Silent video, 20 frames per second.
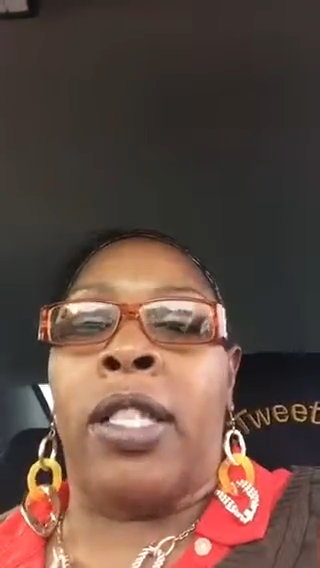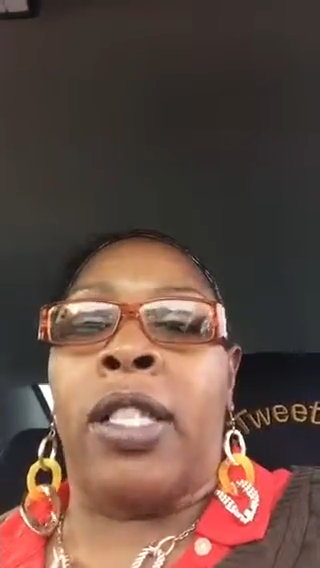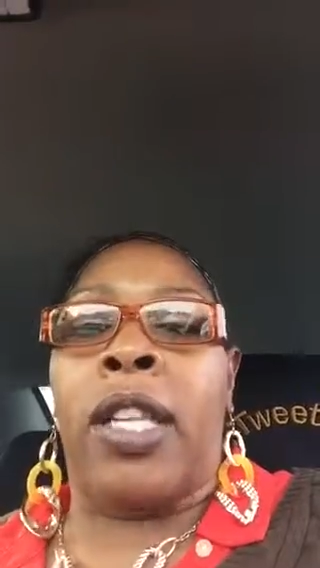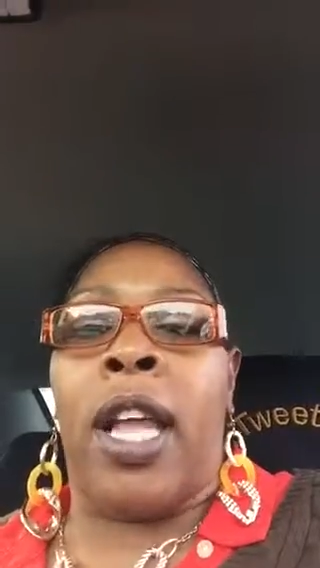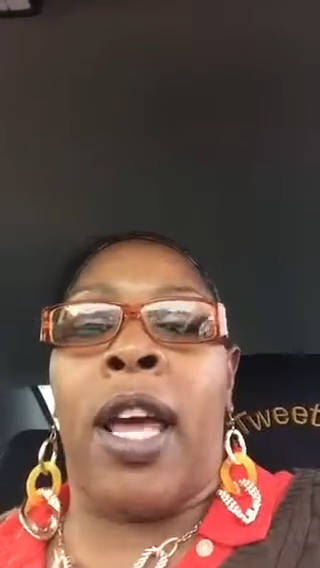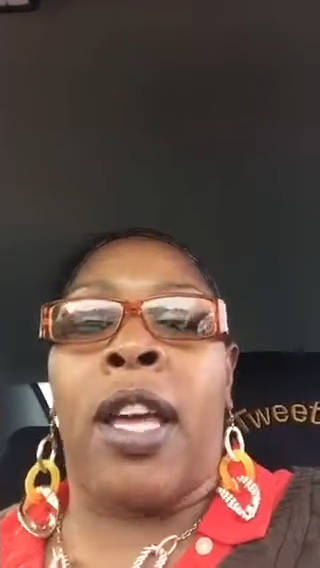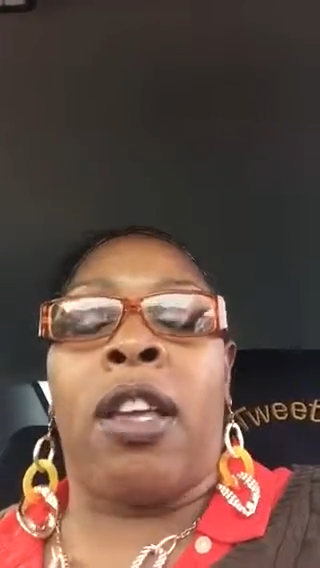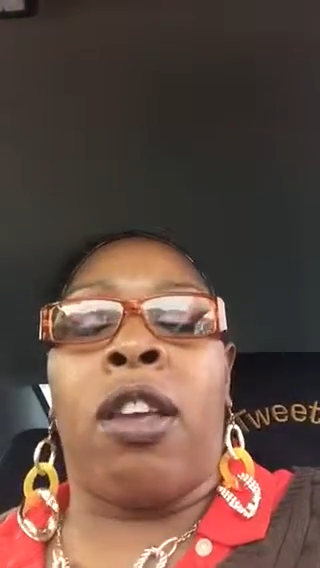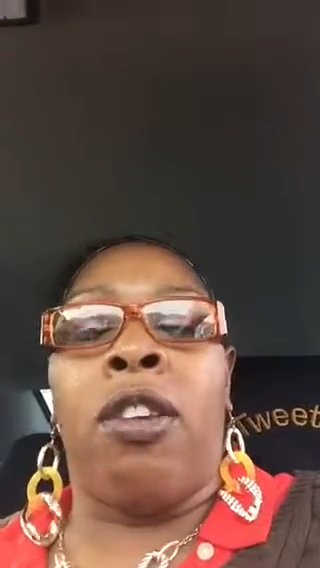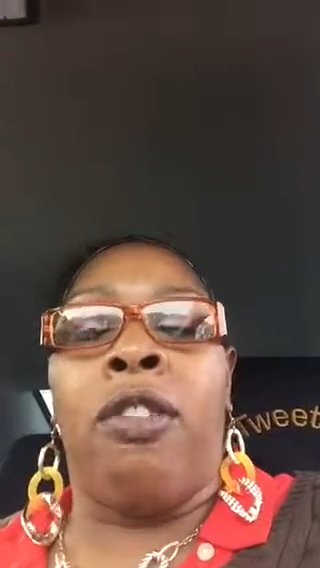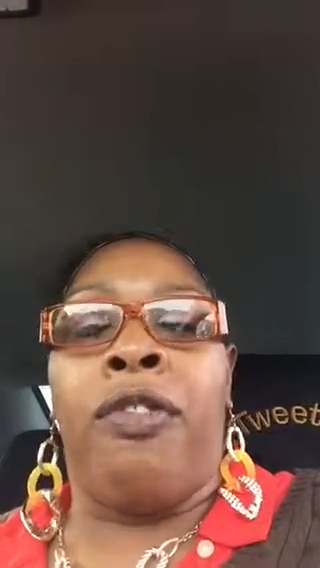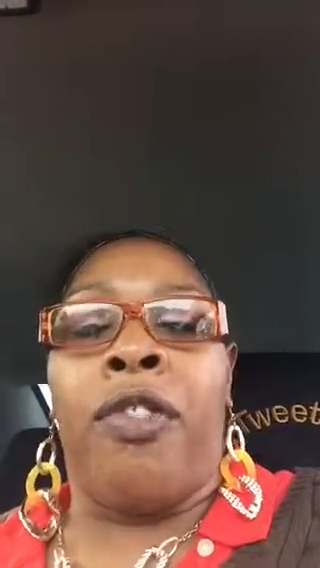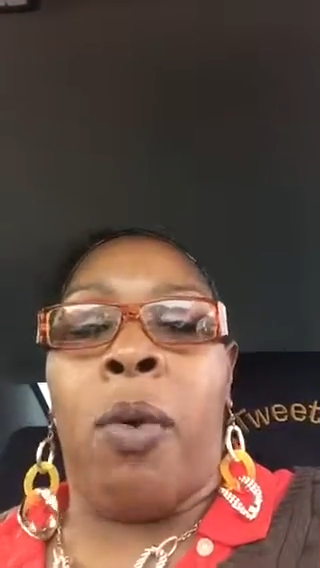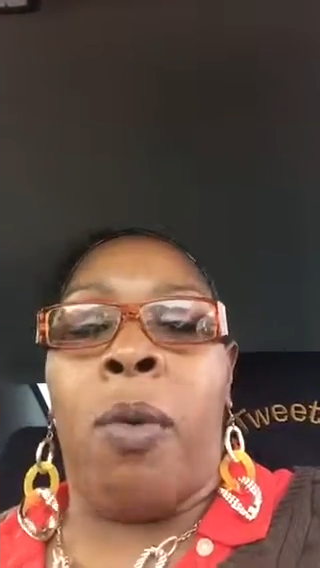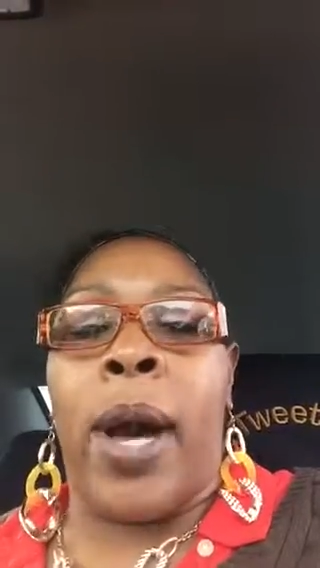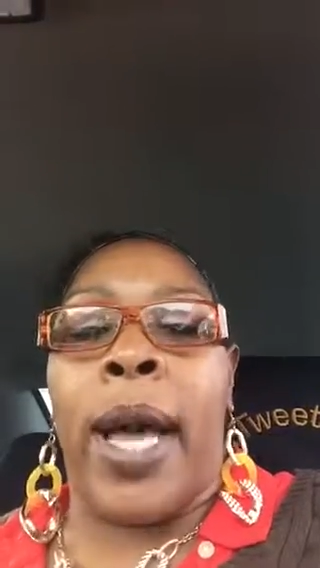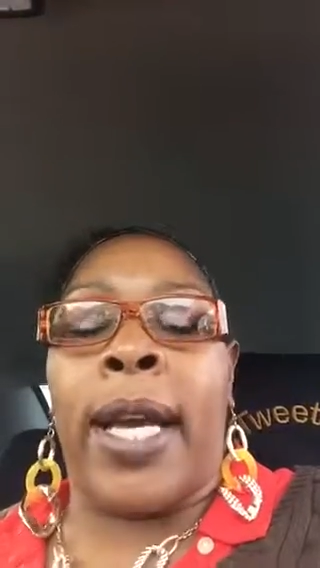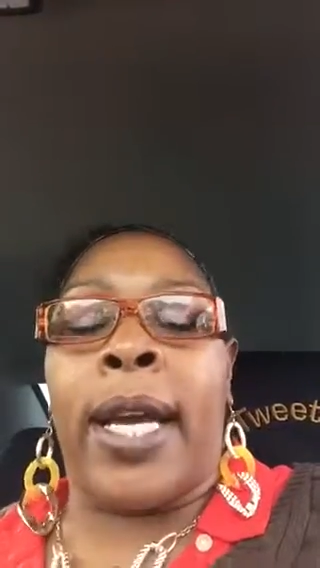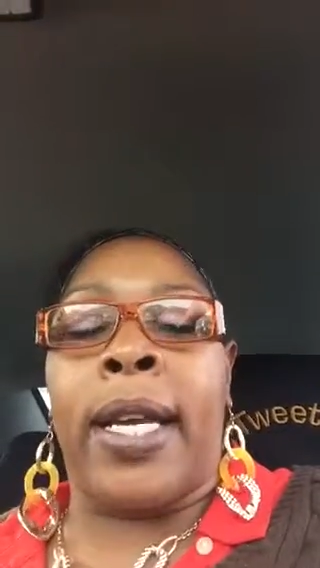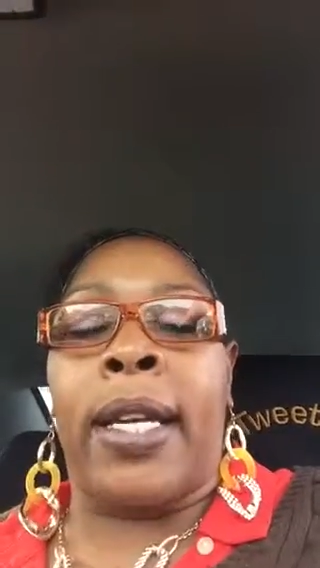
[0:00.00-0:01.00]
Thank you for
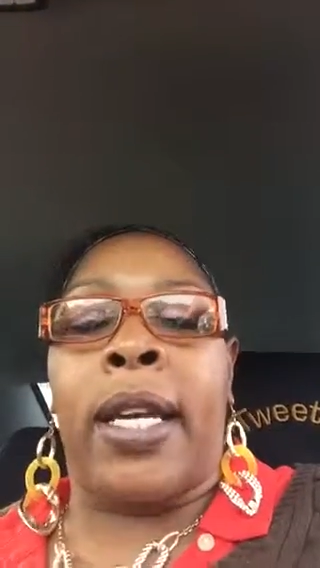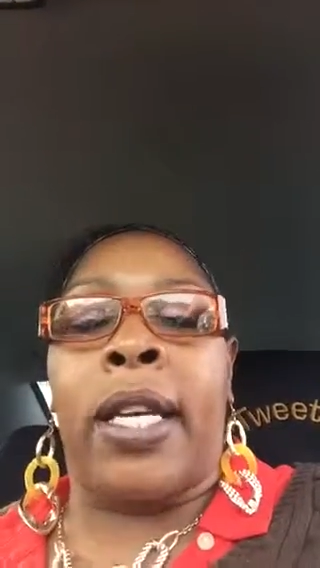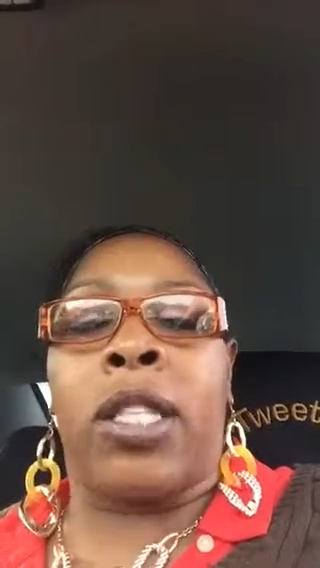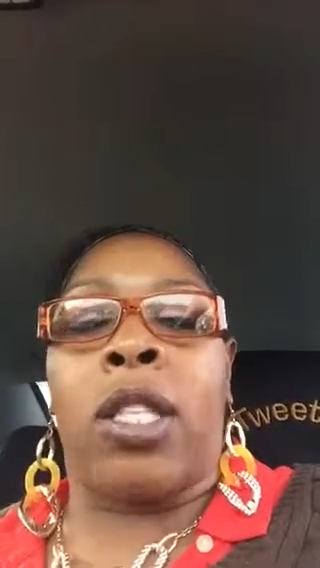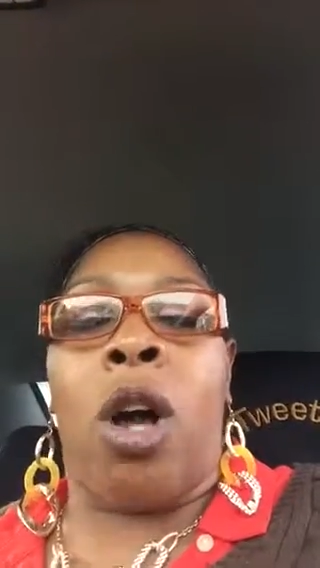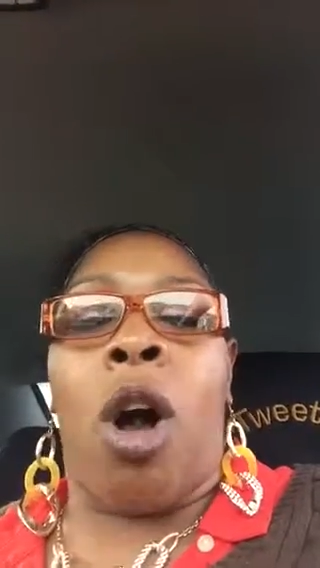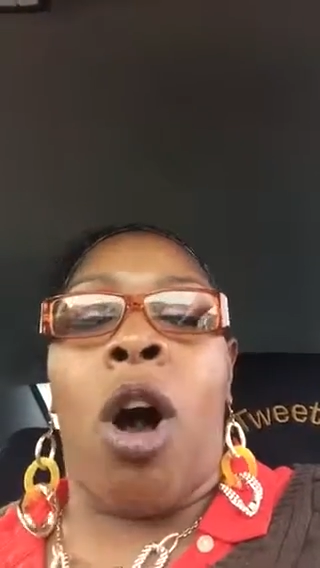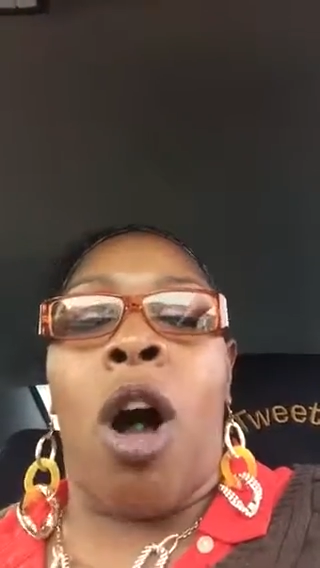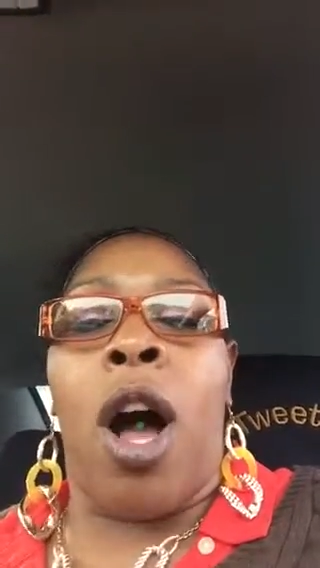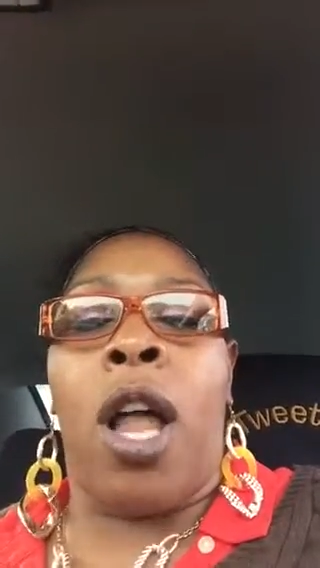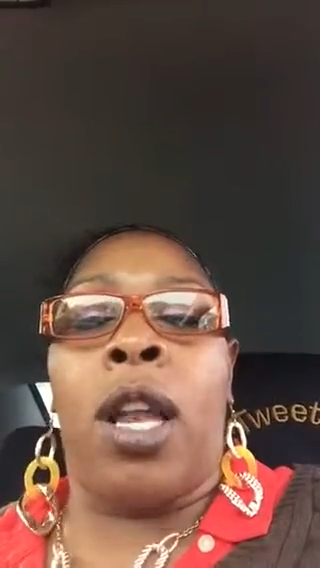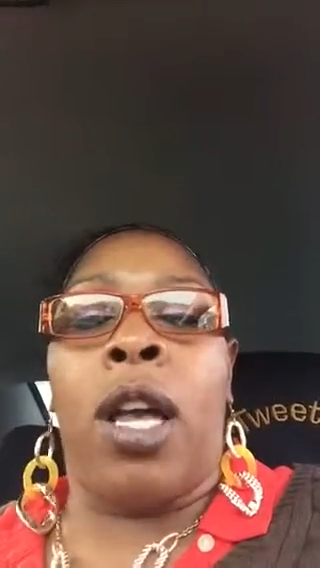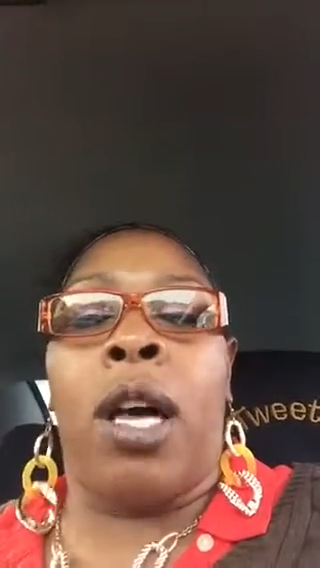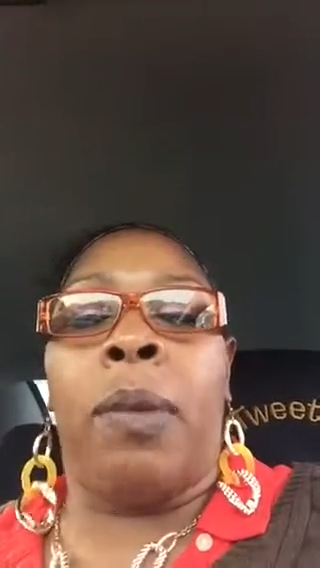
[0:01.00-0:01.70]
waking us all